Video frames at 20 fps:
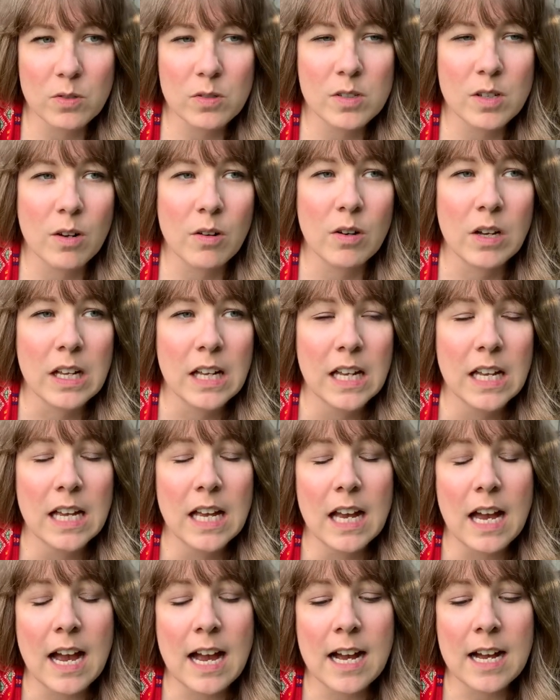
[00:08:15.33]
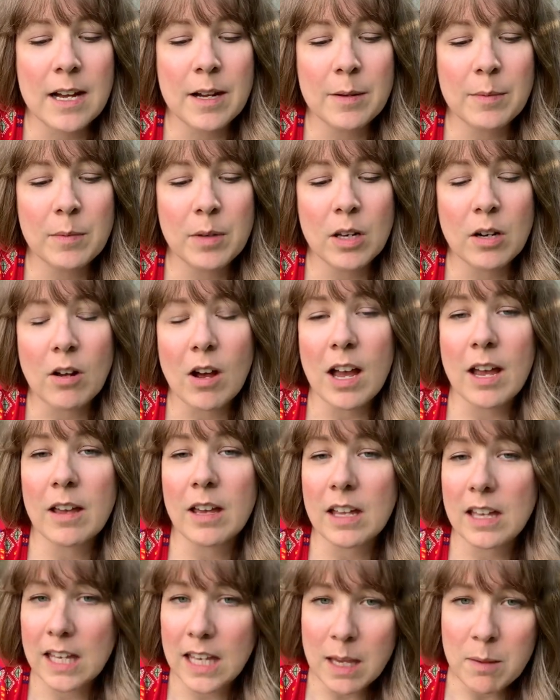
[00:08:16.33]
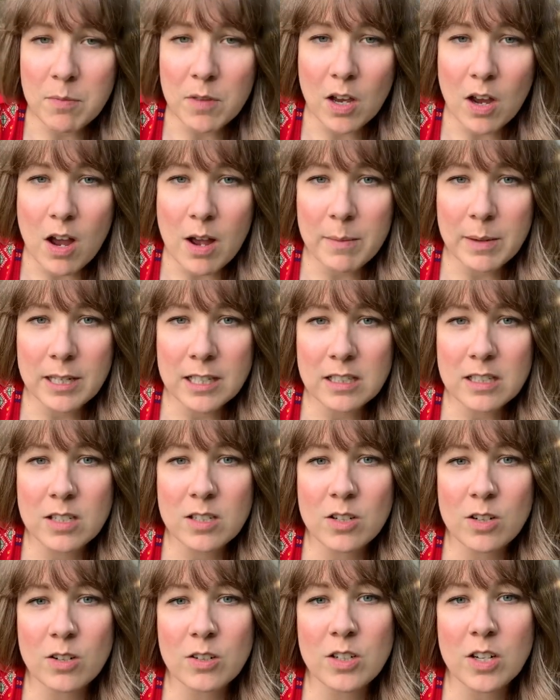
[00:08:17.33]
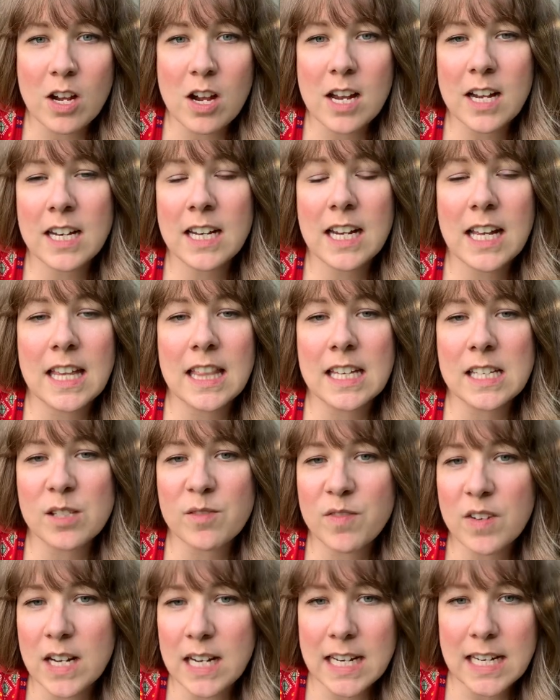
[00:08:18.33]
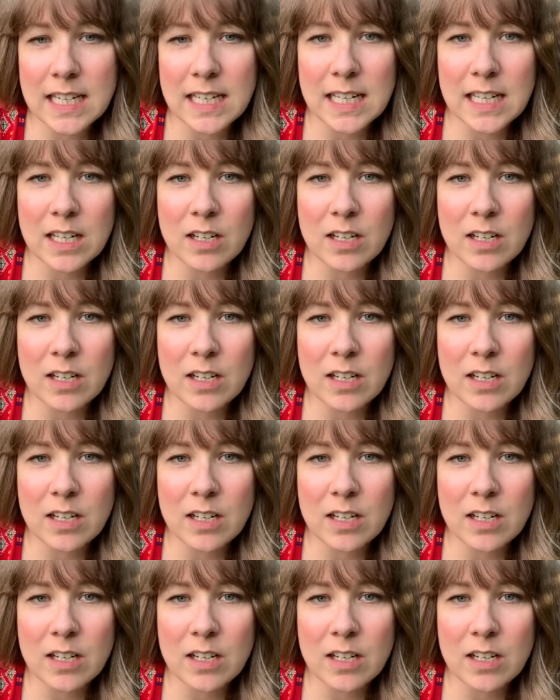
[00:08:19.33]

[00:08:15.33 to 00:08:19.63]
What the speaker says: So, I keep the comments turned on, and that's fine,